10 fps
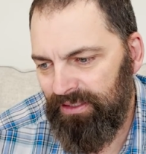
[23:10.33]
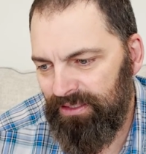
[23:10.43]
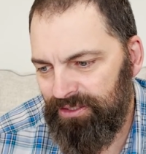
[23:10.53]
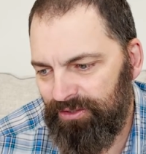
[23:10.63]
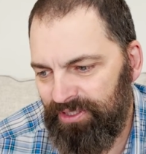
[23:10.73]

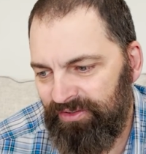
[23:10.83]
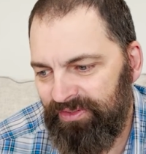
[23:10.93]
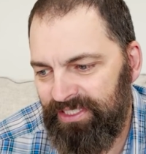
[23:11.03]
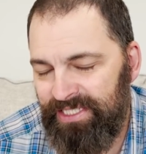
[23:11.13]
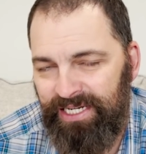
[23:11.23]
So
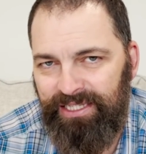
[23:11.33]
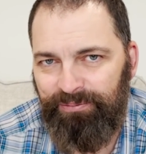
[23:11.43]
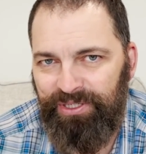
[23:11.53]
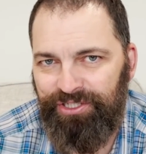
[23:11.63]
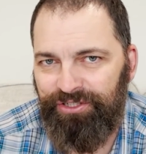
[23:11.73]
definitely take the
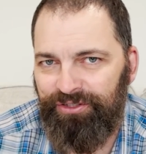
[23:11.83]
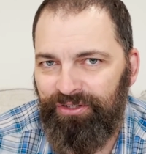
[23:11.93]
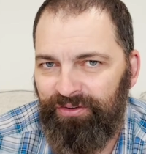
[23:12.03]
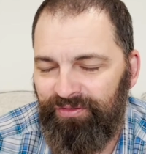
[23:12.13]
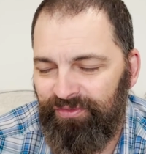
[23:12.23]
picture
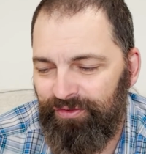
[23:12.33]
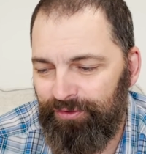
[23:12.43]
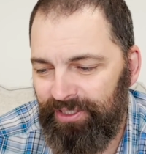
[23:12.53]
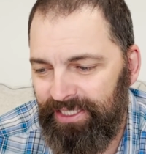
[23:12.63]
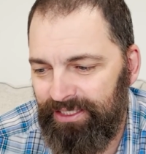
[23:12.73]
of the fuel
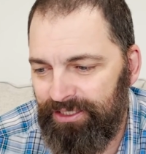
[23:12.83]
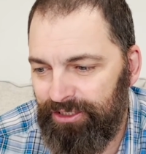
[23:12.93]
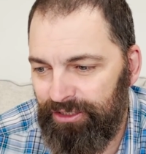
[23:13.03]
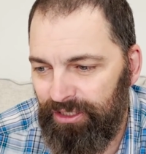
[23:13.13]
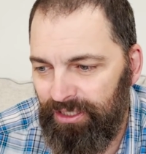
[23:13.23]

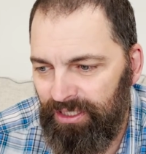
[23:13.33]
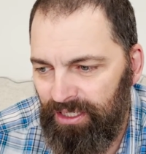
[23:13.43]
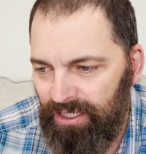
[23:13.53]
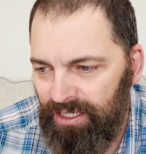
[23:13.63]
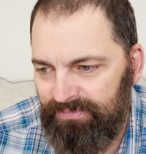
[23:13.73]
gauge.
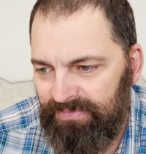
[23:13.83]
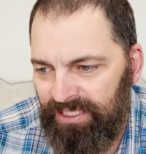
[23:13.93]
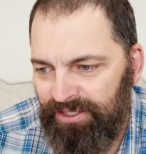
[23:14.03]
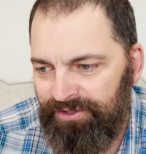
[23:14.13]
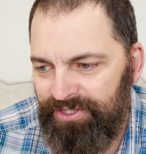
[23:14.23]

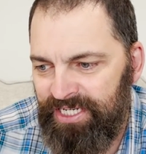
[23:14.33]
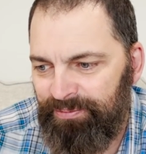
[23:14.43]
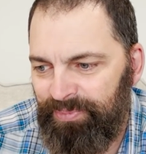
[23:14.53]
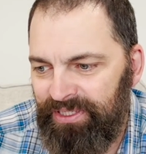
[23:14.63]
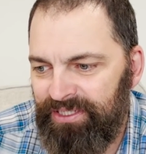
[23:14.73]
Another
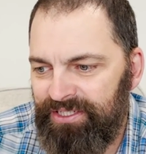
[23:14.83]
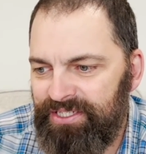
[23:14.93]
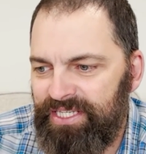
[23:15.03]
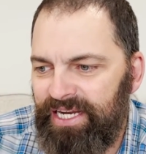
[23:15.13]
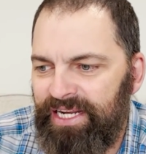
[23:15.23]
tip
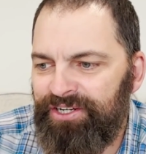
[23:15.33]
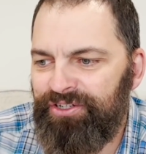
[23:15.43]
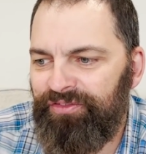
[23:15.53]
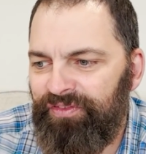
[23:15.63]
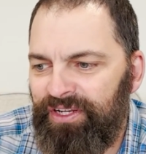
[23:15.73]
is that
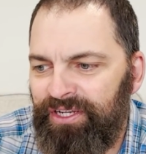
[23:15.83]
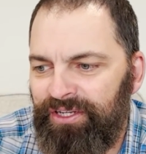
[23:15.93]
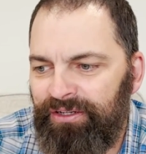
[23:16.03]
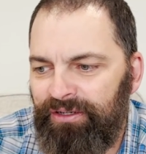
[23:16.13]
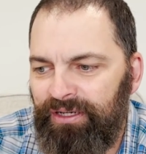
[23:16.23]
entry
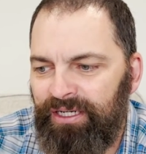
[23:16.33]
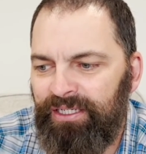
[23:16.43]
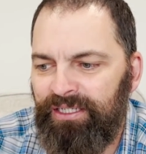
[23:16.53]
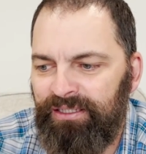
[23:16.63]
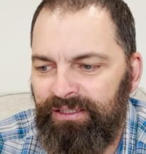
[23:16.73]
fee.
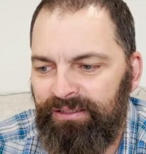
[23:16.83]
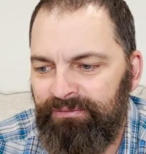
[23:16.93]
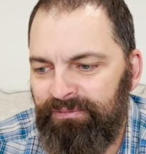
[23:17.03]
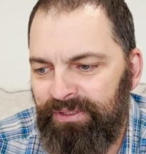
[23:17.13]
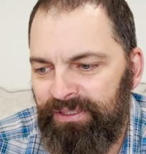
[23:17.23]
I
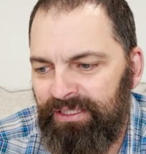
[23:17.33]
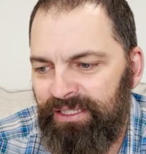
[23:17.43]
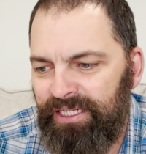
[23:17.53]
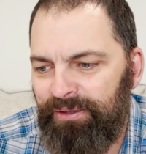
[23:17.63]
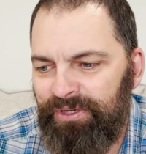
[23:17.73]

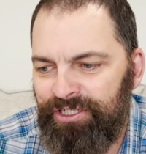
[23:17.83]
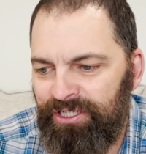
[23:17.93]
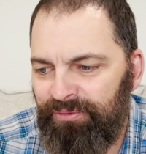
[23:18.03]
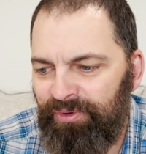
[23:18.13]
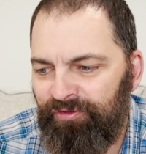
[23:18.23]
think I
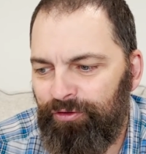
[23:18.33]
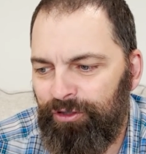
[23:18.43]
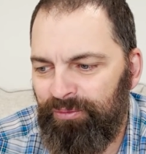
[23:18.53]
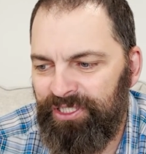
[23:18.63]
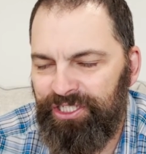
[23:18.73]
mentioned it
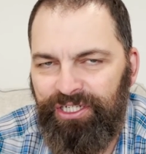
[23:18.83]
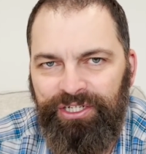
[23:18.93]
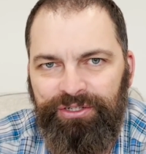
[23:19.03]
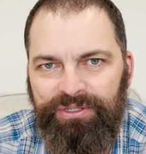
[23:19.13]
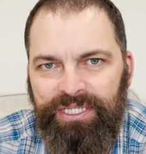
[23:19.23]
before, but you can
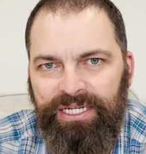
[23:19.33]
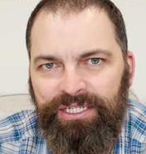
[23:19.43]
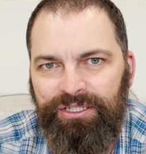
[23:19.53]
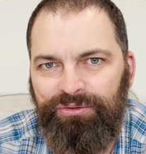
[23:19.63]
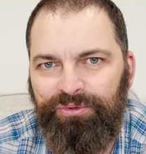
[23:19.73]
use
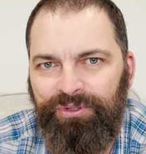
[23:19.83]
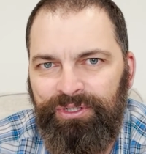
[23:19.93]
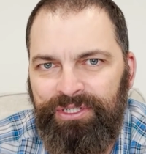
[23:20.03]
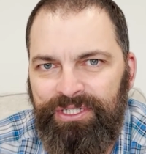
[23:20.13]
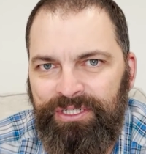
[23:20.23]
that
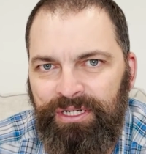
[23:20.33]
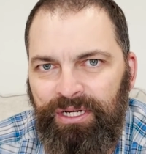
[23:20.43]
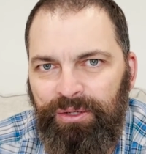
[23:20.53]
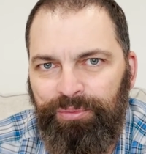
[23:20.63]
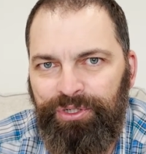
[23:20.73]
towards
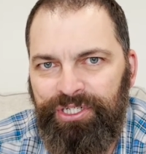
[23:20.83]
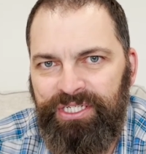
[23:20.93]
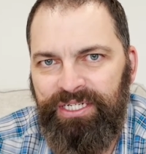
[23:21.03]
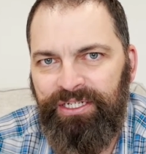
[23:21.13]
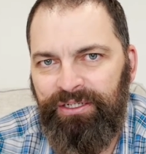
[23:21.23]

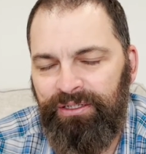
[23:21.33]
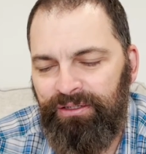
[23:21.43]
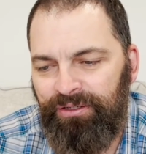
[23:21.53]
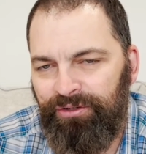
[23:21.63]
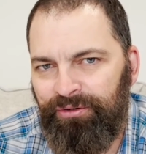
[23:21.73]
purchasing
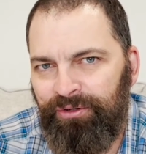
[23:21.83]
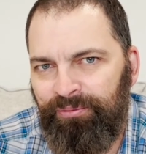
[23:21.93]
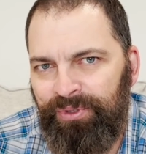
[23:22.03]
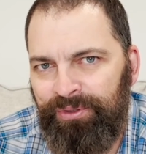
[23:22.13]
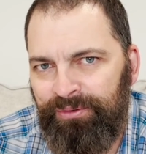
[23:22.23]
your own
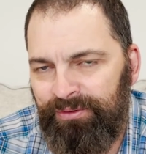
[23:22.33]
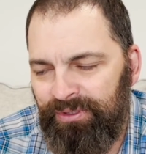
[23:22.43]
boat